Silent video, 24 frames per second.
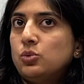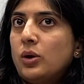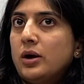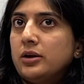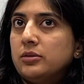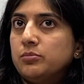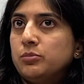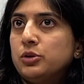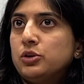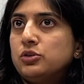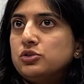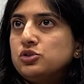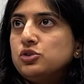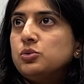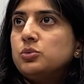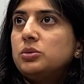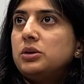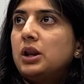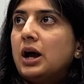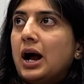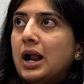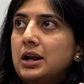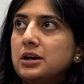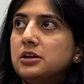because you
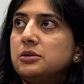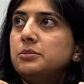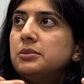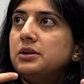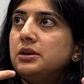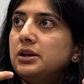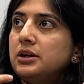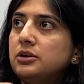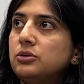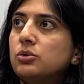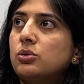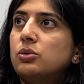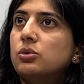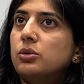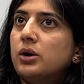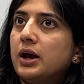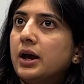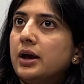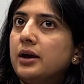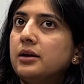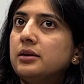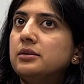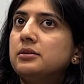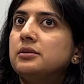will ultimately go
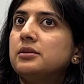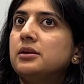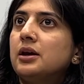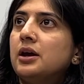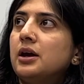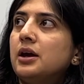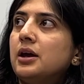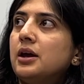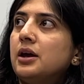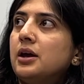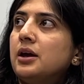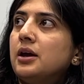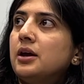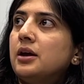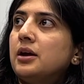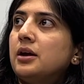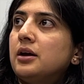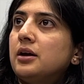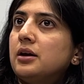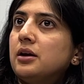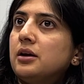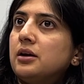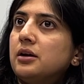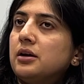and
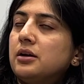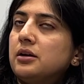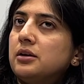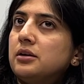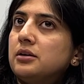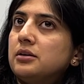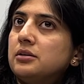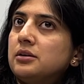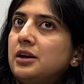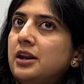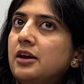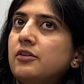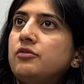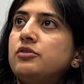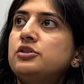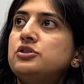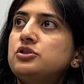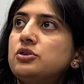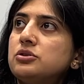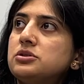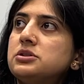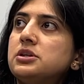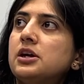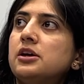leverage
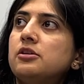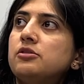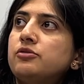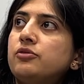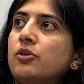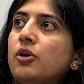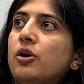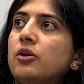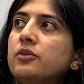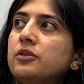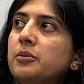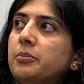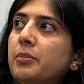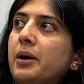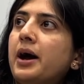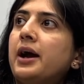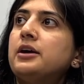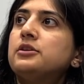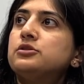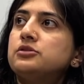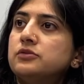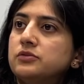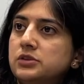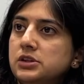yourself on the
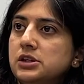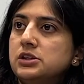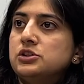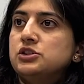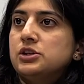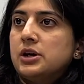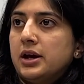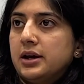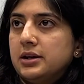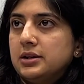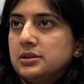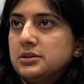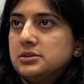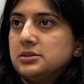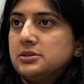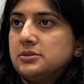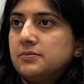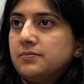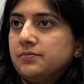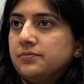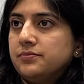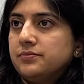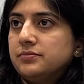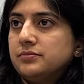backs of these giants.
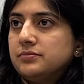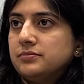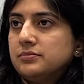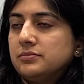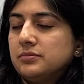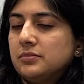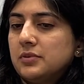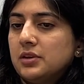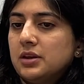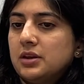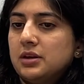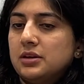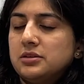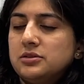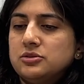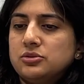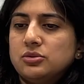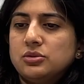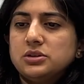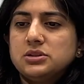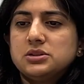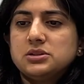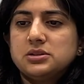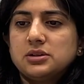So
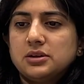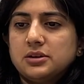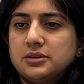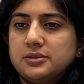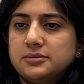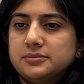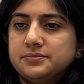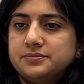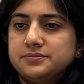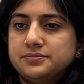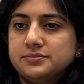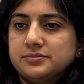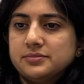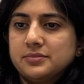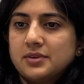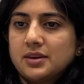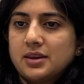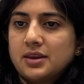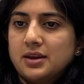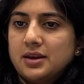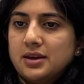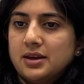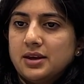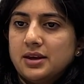it's a
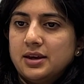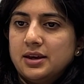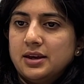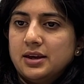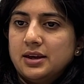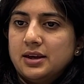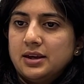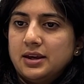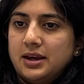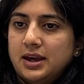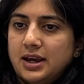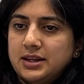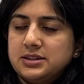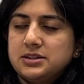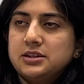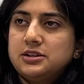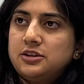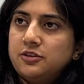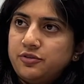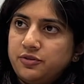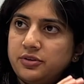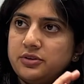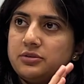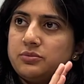
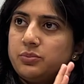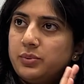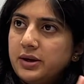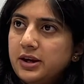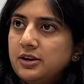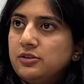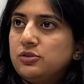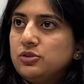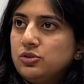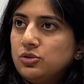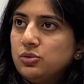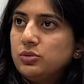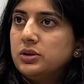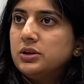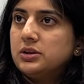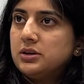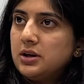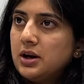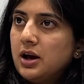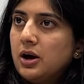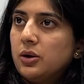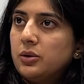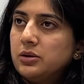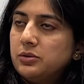different way to do it
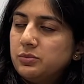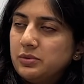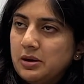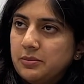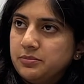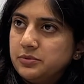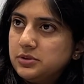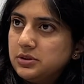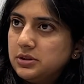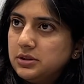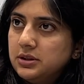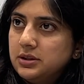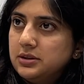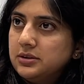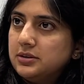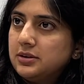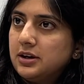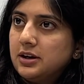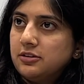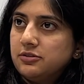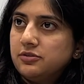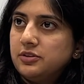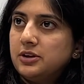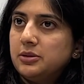now in Web3,
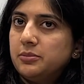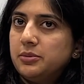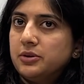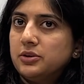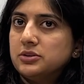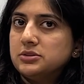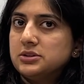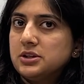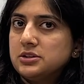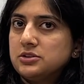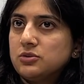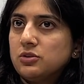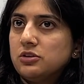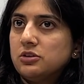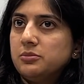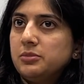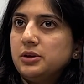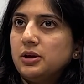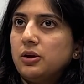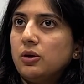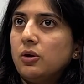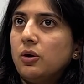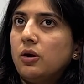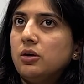I feel, because there's going to be
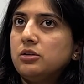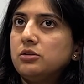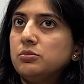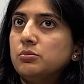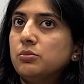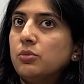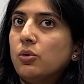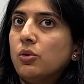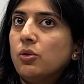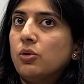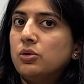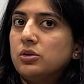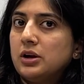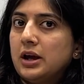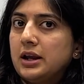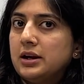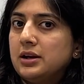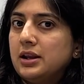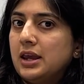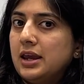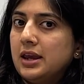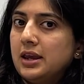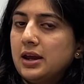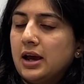a lot more,
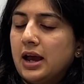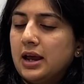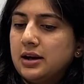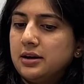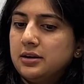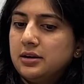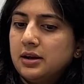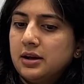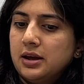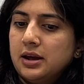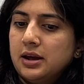and